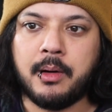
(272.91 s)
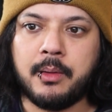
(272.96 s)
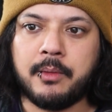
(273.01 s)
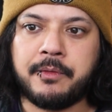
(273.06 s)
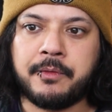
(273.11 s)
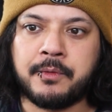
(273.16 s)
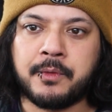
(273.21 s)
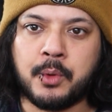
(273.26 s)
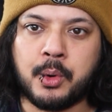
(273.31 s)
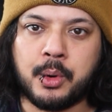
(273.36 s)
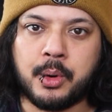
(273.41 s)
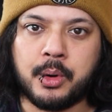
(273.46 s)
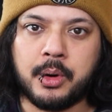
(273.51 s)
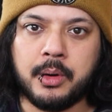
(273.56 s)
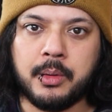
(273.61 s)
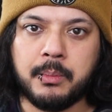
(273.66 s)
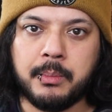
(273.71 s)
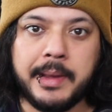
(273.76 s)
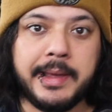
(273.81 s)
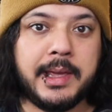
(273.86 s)

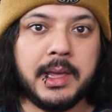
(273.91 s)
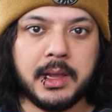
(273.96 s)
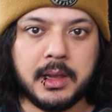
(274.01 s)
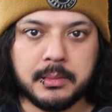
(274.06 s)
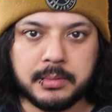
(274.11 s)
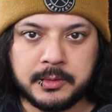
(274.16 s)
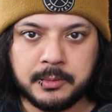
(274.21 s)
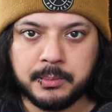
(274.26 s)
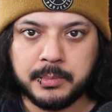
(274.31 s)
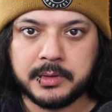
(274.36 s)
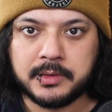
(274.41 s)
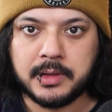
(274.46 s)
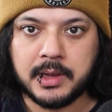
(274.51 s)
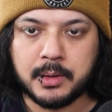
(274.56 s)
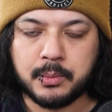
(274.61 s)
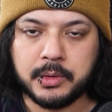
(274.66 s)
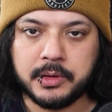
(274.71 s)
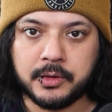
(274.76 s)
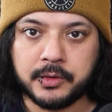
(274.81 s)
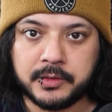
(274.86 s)
for making a
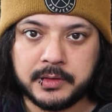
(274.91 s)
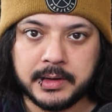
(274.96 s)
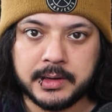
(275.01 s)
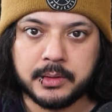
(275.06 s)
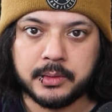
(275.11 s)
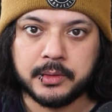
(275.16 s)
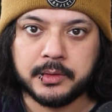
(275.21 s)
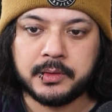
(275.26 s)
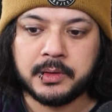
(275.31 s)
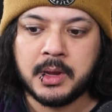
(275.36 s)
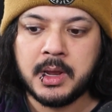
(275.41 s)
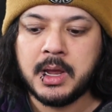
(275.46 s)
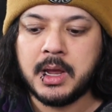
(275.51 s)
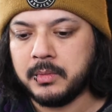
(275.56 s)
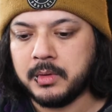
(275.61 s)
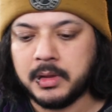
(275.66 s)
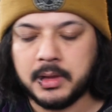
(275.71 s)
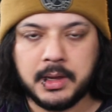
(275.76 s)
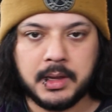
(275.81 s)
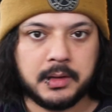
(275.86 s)
mistake with your signals.
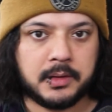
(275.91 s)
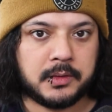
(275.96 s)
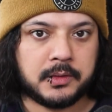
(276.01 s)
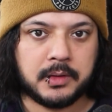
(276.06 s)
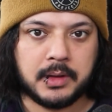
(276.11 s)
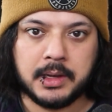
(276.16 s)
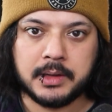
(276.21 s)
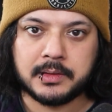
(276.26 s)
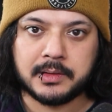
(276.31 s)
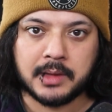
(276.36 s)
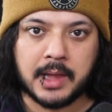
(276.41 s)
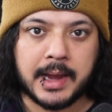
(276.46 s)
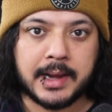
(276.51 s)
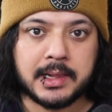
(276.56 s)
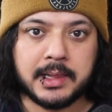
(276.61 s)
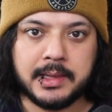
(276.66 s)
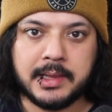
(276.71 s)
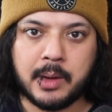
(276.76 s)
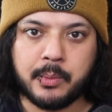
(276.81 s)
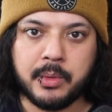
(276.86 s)
It's
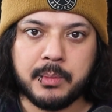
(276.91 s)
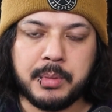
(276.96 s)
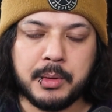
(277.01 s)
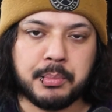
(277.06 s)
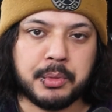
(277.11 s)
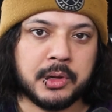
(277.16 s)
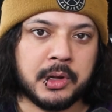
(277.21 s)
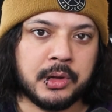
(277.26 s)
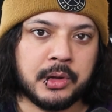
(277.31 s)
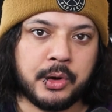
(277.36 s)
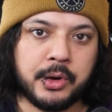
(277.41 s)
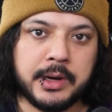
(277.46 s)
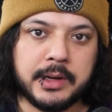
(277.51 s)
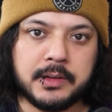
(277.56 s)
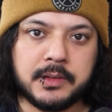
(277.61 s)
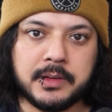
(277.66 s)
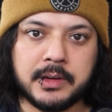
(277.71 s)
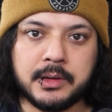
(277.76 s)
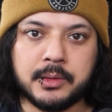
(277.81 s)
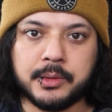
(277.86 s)
likely that when people are
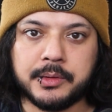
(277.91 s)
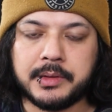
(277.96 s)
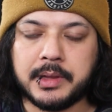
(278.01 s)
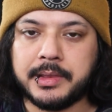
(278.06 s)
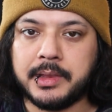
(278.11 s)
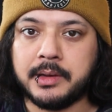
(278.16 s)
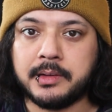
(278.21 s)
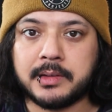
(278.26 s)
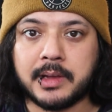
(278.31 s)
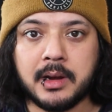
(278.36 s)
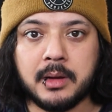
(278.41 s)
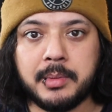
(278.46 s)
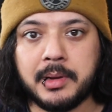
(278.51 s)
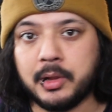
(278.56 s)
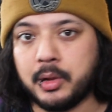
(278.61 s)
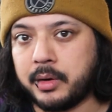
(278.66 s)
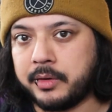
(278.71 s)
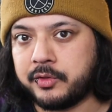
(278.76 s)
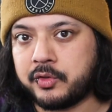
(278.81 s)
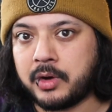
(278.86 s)
learning signals that there's going to be a
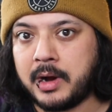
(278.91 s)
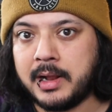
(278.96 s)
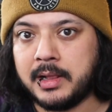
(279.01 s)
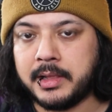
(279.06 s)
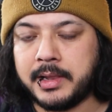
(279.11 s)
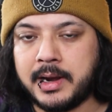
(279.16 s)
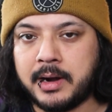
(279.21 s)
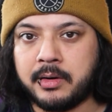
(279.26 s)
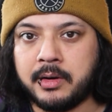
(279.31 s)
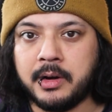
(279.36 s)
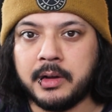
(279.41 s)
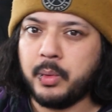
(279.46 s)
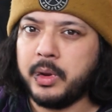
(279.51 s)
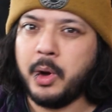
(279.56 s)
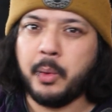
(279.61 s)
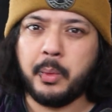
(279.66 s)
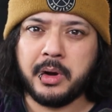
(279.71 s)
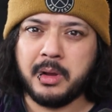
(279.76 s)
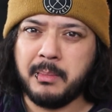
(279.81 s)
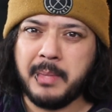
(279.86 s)
lot of trial and error. We
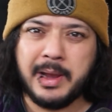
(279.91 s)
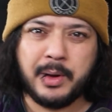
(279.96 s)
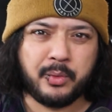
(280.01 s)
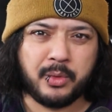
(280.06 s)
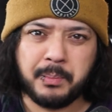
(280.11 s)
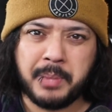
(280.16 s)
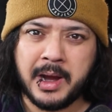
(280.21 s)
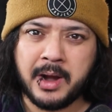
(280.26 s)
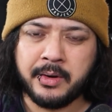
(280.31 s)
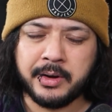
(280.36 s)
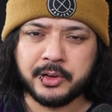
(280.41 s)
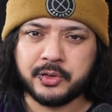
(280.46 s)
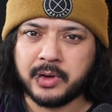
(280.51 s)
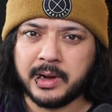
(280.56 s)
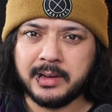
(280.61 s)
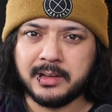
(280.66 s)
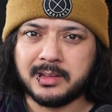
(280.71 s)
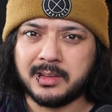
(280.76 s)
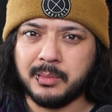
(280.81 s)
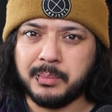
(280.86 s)
don't want to make repairing
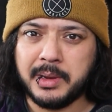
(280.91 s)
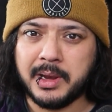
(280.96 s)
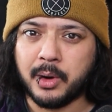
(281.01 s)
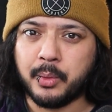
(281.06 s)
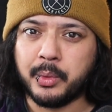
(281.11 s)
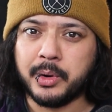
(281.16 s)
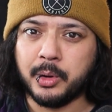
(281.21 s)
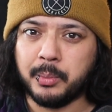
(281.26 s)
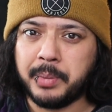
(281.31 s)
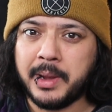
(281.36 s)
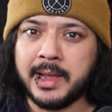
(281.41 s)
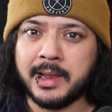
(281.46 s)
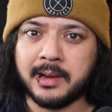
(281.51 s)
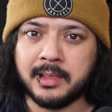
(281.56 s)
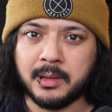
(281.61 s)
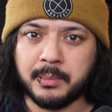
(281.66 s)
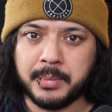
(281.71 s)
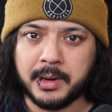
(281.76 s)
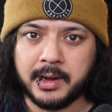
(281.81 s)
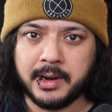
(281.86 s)
trains to be a real pain
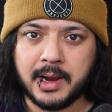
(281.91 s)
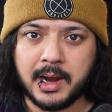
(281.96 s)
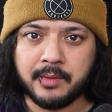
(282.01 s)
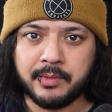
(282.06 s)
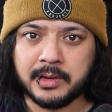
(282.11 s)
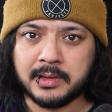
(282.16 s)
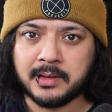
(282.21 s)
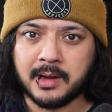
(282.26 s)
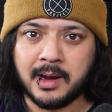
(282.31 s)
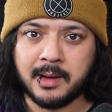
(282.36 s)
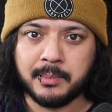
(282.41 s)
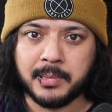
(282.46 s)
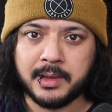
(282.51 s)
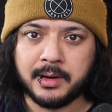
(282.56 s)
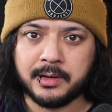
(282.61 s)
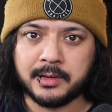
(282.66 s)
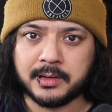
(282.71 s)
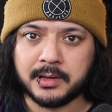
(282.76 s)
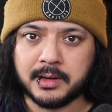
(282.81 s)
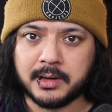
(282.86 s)
in the butt every time
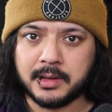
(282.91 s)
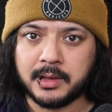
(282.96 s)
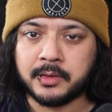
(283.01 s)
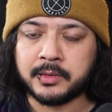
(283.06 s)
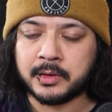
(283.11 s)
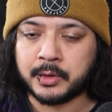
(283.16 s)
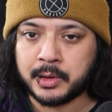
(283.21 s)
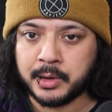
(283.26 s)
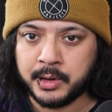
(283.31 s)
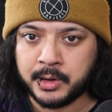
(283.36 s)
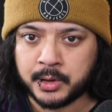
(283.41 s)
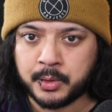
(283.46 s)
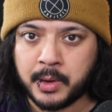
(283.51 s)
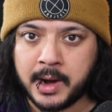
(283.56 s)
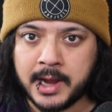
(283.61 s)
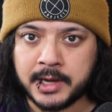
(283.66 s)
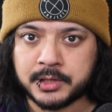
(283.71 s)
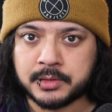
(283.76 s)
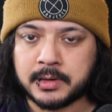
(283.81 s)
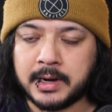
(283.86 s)
there's a
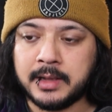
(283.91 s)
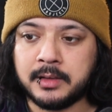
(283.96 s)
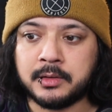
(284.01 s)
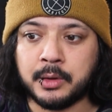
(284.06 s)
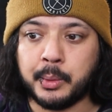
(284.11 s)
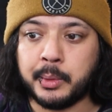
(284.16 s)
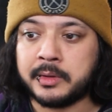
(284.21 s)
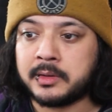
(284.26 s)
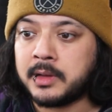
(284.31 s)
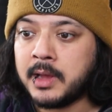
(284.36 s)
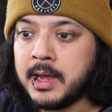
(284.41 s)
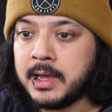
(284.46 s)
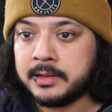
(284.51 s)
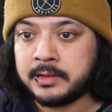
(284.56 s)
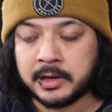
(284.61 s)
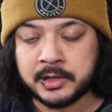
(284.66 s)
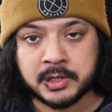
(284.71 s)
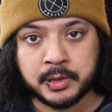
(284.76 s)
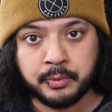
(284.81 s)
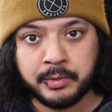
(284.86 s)
crash, right? So it's
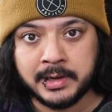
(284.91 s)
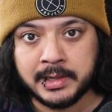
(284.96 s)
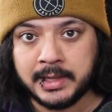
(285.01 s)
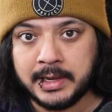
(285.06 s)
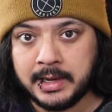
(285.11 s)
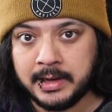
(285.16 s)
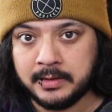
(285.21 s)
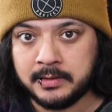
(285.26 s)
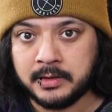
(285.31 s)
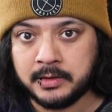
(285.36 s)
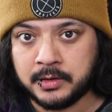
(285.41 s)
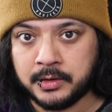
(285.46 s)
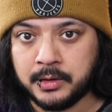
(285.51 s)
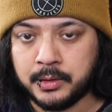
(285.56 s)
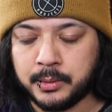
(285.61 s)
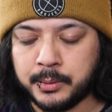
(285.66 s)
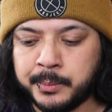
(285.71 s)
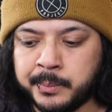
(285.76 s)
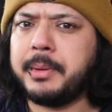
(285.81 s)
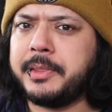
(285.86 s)
actually really easy to
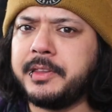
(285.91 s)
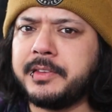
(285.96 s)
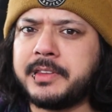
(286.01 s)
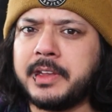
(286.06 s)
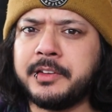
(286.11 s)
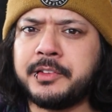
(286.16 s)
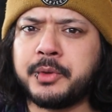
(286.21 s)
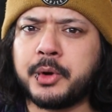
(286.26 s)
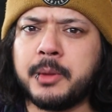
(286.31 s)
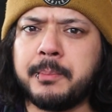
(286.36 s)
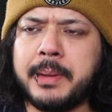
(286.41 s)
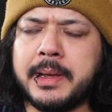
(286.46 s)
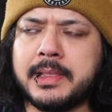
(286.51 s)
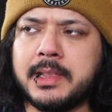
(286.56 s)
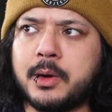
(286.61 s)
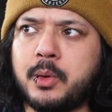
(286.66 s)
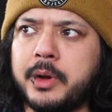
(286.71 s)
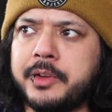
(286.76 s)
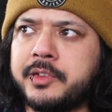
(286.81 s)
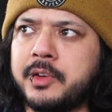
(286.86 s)
do. But this does sort of beg
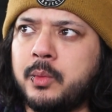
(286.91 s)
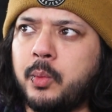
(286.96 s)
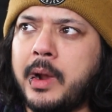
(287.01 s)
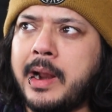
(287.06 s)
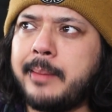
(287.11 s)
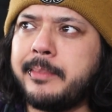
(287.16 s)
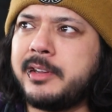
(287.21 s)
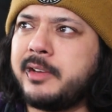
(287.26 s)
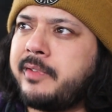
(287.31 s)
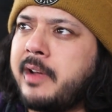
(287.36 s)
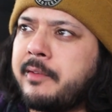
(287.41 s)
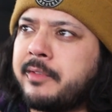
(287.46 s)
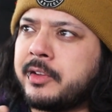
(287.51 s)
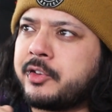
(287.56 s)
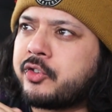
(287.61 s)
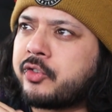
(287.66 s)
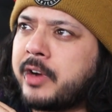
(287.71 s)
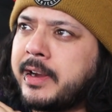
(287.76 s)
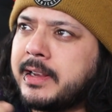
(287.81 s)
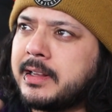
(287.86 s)
the question, what happens if you have a
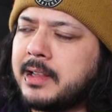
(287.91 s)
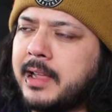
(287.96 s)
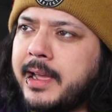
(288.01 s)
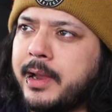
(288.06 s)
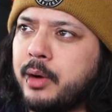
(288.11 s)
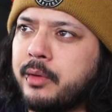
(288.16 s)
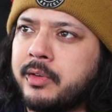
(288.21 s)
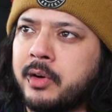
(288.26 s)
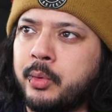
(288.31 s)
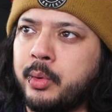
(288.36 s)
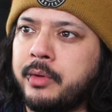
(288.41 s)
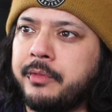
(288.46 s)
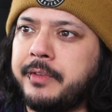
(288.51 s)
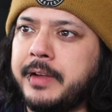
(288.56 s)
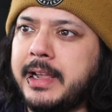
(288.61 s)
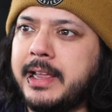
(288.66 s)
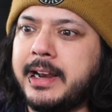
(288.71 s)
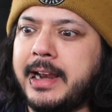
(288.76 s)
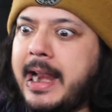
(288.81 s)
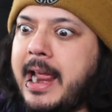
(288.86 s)
train line over a
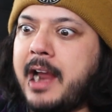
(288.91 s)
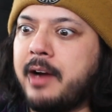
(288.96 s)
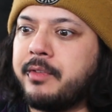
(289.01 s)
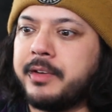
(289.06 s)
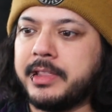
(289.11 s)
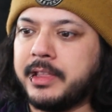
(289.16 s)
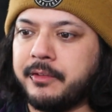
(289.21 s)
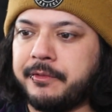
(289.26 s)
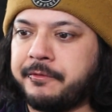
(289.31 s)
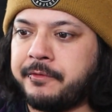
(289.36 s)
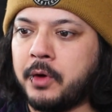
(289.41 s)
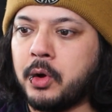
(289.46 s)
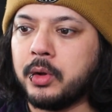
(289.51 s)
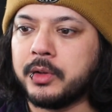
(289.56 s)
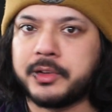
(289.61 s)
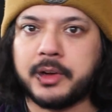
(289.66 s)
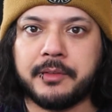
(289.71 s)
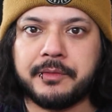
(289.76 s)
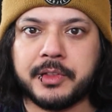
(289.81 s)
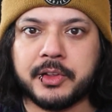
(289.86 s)
ravine and everything
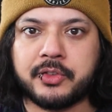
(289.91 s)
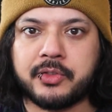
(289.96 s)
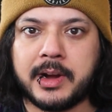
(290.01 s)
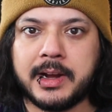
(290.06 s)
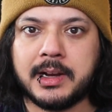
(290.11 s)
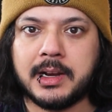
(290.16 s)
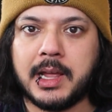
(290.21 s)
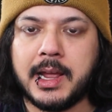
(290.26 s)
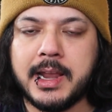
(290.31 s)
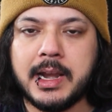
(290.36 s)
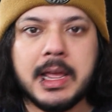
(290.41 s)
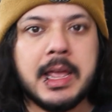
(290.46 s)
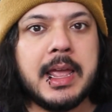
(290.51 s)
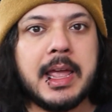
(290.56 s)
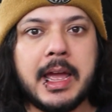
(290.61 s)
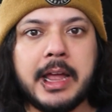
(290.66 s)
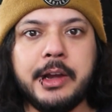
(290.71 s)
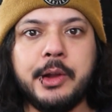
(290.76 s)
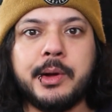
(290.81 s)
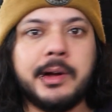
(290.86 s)
falls off the train line
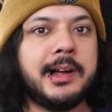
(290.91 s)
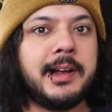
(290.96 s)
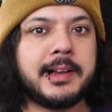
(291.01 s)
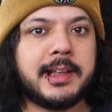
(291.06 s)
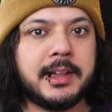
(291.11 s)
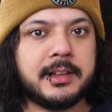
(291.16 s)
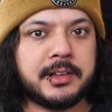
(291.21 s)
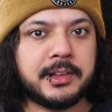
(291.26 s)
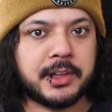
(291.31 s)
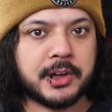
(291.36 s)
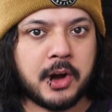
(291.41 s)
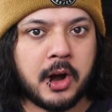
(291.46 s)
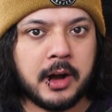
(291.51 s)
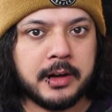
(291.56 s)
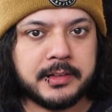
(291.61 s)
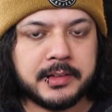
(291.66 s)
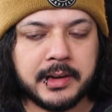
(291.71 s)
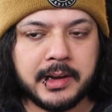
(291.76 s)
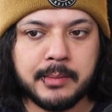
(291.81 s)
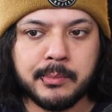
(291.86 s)
and you can't get to the
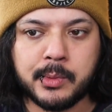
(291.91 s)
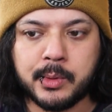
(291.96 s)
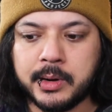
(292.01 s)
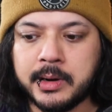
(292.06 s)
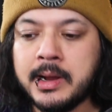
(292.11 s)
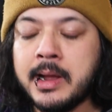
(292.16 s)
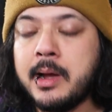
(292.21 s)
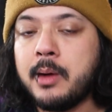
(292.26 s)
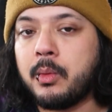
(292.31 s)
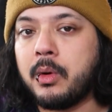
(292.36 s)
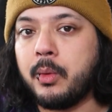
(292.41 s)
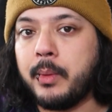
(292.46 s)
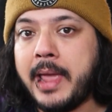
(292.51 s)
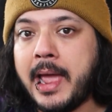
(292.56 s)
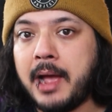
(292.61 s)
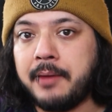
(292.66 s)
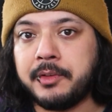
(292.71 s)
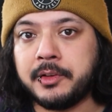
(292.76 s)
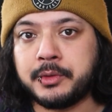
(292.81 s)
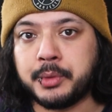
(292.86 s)
carts anymore? Well, we
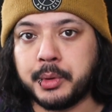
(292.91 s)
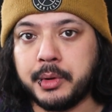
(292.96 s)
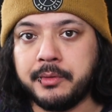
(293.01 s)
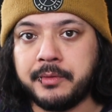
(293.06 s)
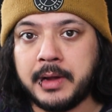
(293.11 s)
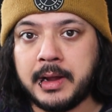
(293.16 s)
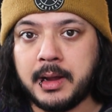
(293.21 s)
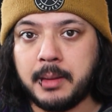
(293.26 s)
have a sort of